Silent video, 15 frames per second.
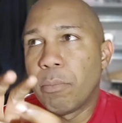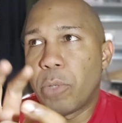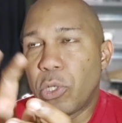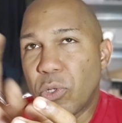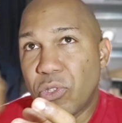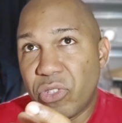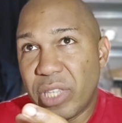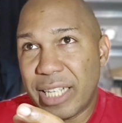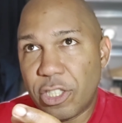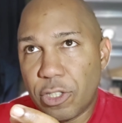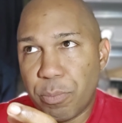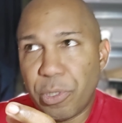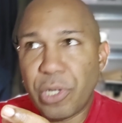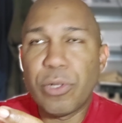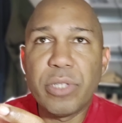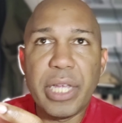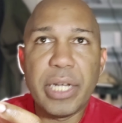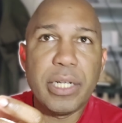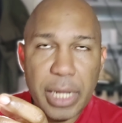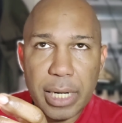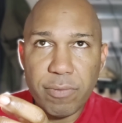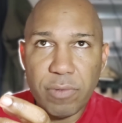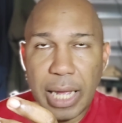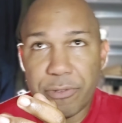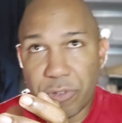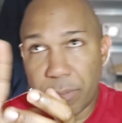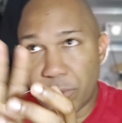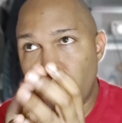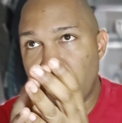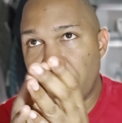But you'll see that sprinkled in in the end of live
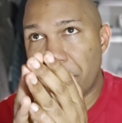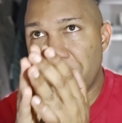streams or whatever.